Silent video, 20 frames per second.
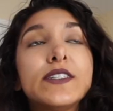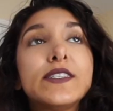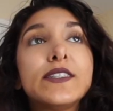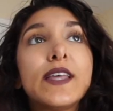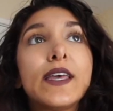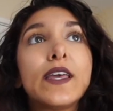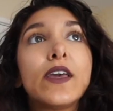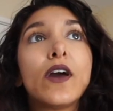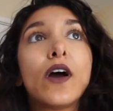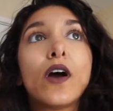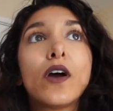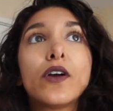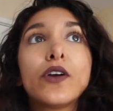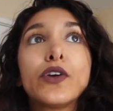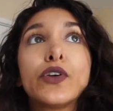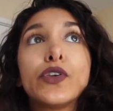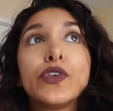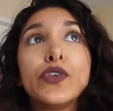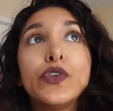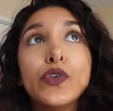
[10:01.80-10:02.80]
They
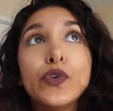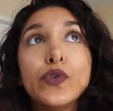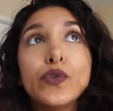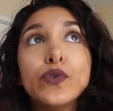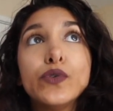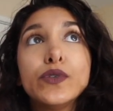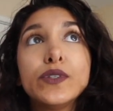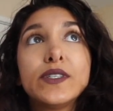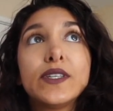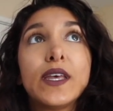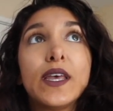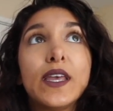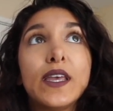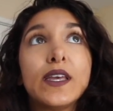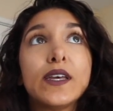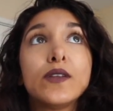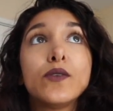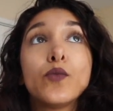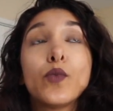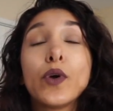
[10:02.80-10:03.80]
are used
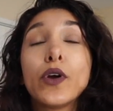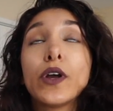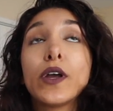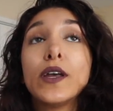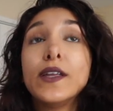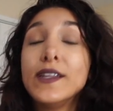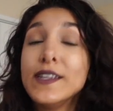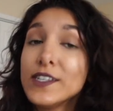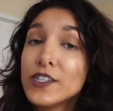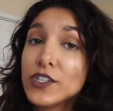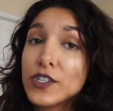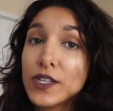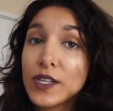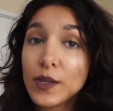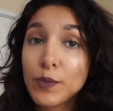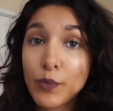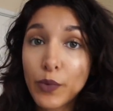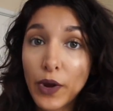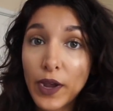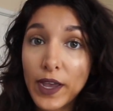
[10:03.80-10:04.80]
and were initially
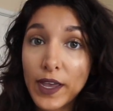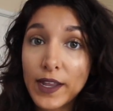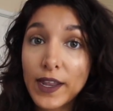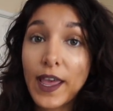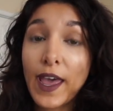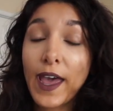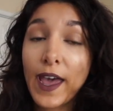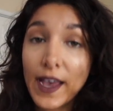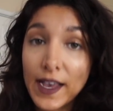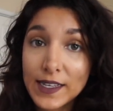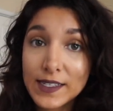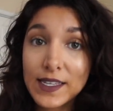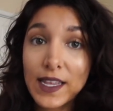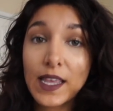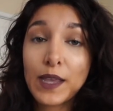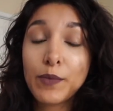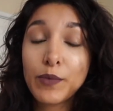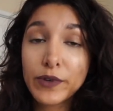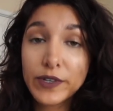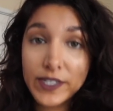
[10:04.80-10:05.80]
bred as
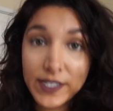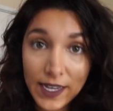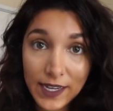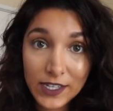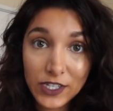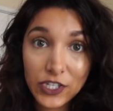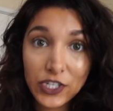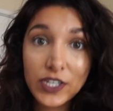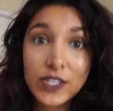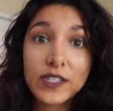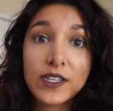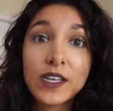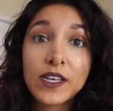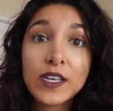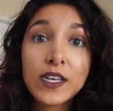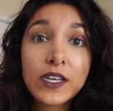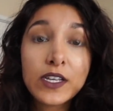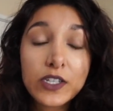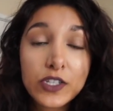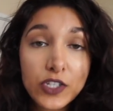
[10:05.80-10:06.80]
a protection
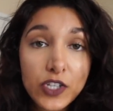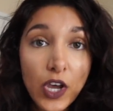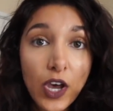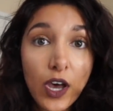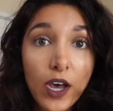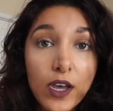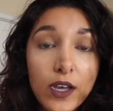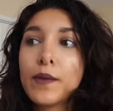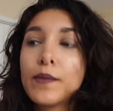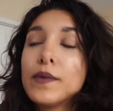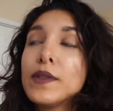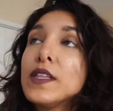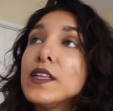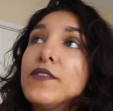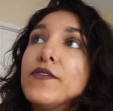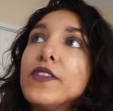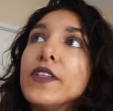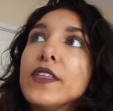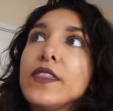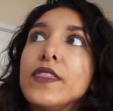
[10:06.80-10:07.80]
dog. I
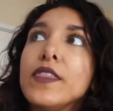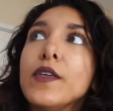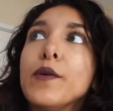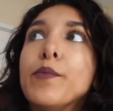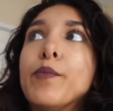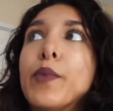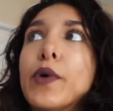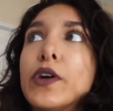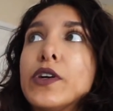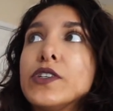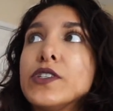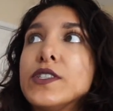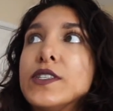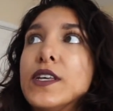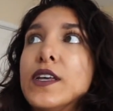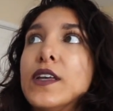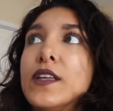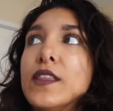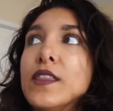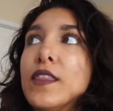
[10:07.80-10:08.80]
believe that the
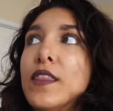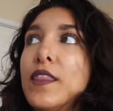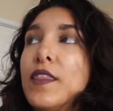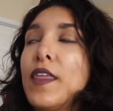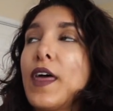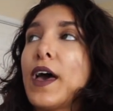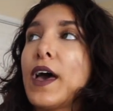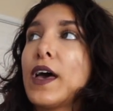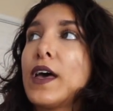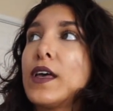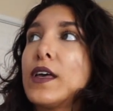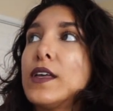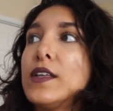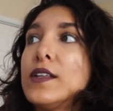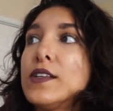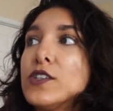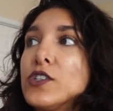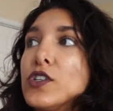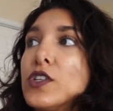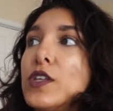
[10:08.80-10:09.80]
person that
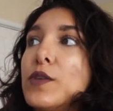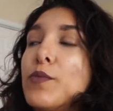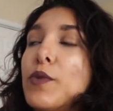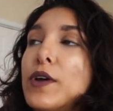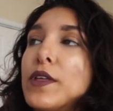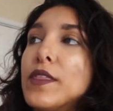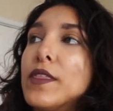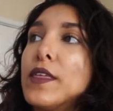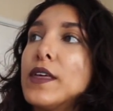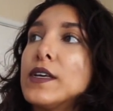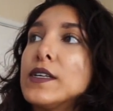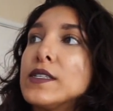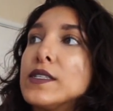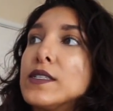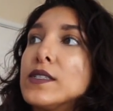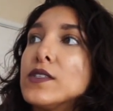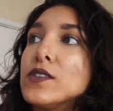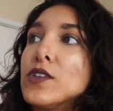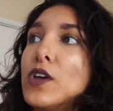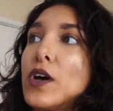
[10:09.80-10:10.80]
initially bred
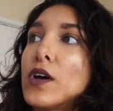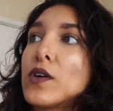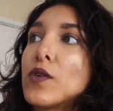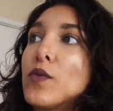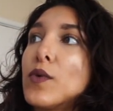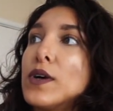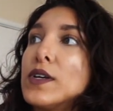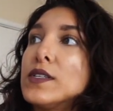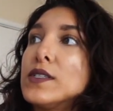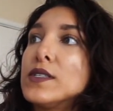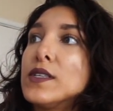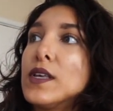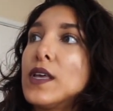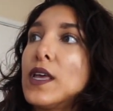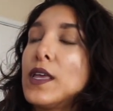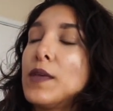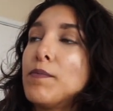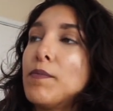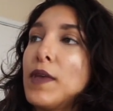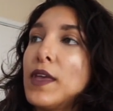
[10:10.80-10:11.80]
this dog was
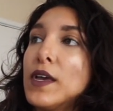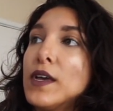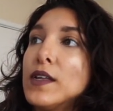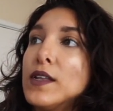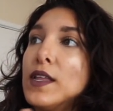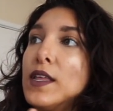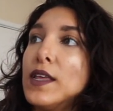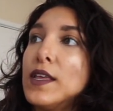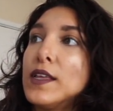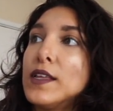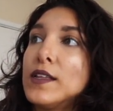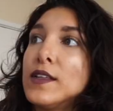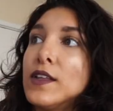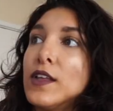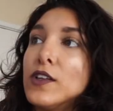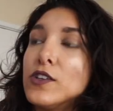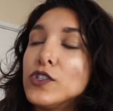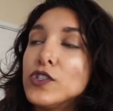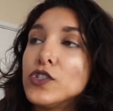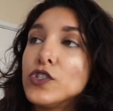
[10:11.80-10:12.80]
a man in
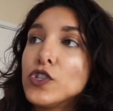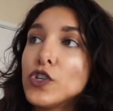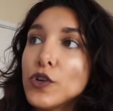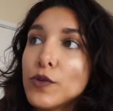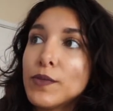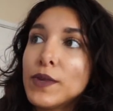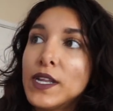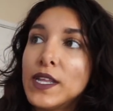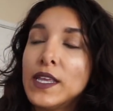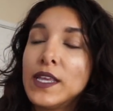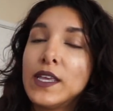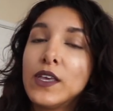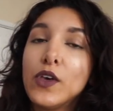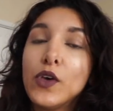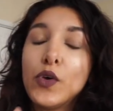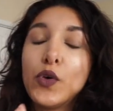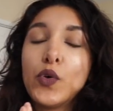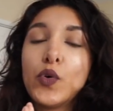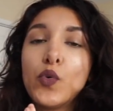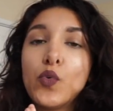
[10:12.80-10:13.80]
Germany
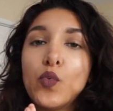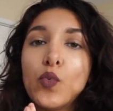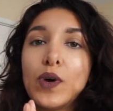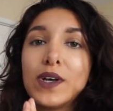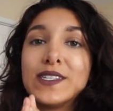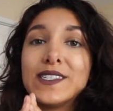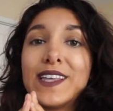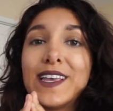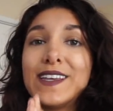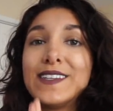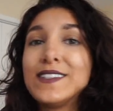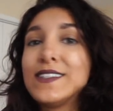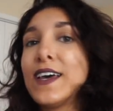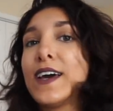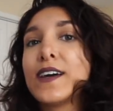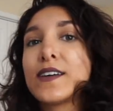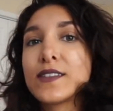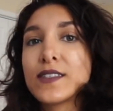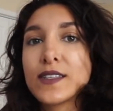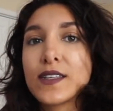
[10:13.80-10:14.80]
who was a
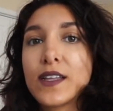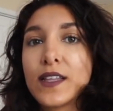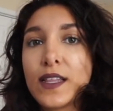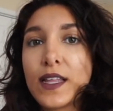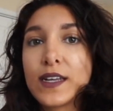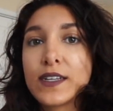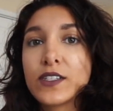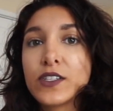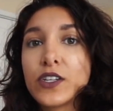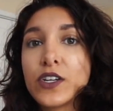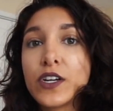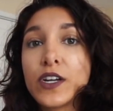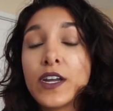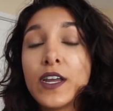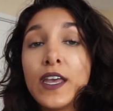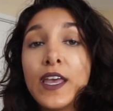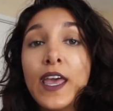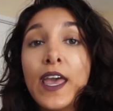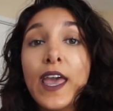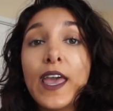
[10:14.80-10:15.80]
tax collector,
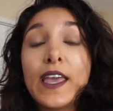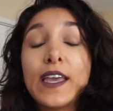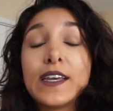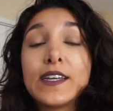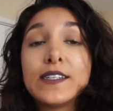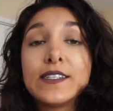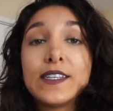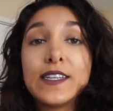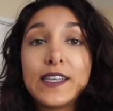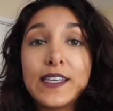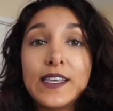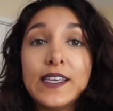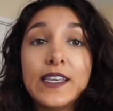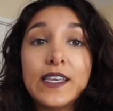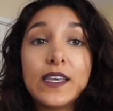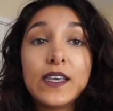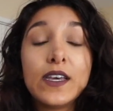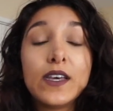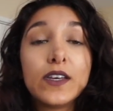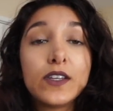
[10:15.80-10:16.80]
and
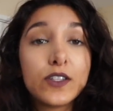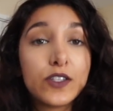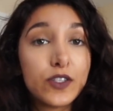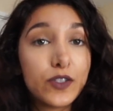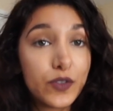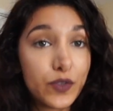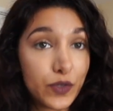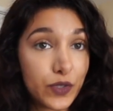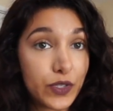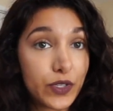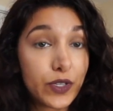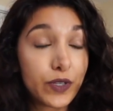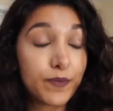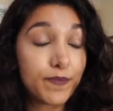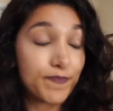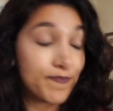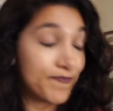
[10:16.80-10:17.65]
he used to